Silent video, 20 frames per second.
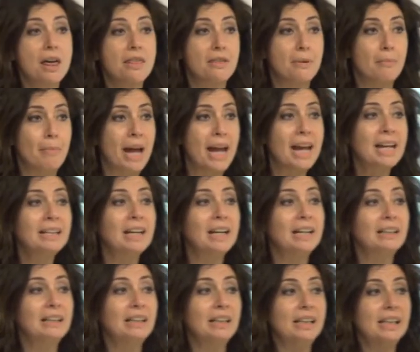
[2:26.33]
The main
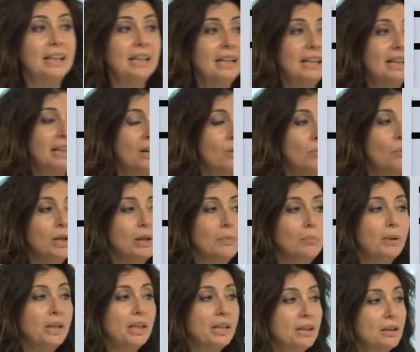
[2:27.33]
idea will
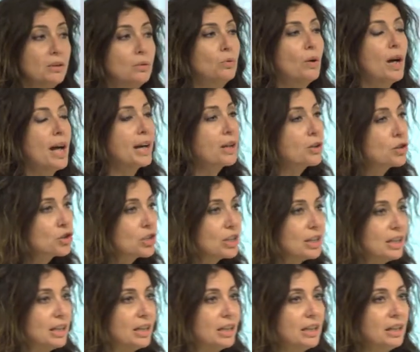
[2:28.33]
be to
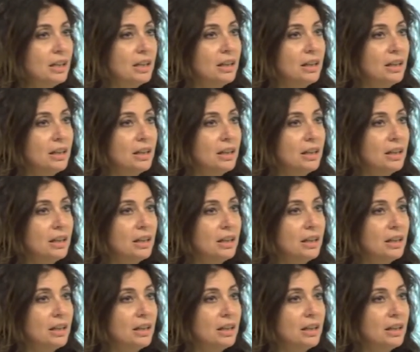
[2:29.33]
actually